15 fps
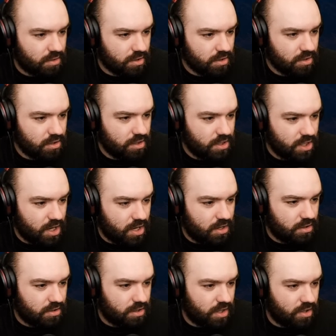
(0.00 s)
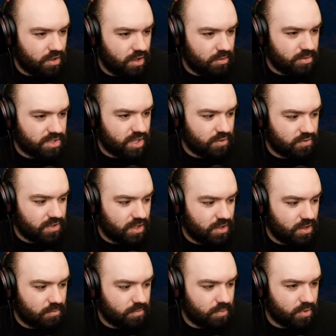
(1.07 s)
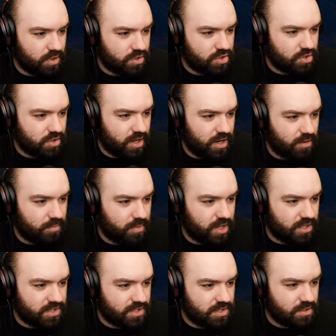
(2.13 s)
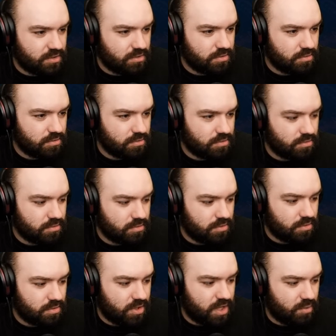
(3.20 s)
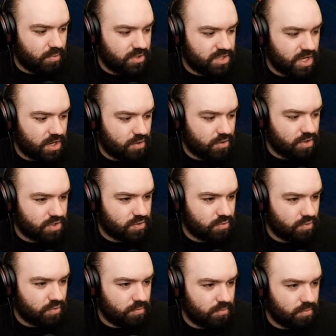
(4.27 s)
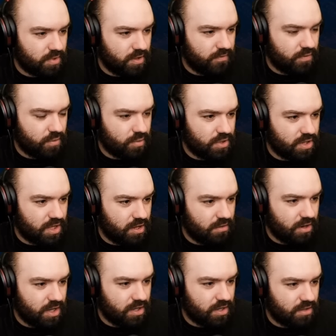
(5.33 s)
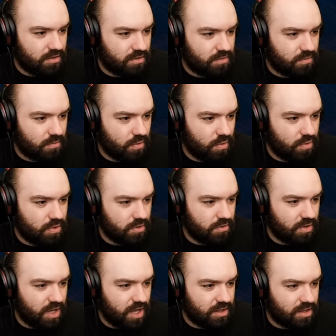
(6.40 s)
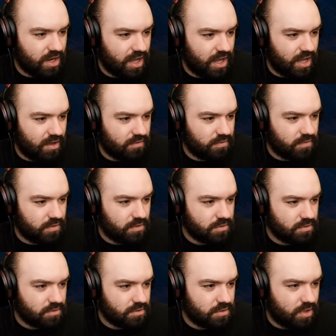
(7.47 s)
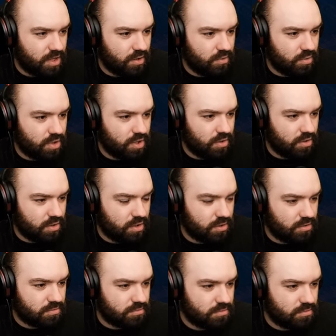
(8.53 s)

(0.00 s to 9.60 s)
Hiya! I don't know how much health they got, but we're gonna try our best. Can we take on this room? If you weren't there, Ian, I'd throw the grenade that I have. I don't want to hurt you.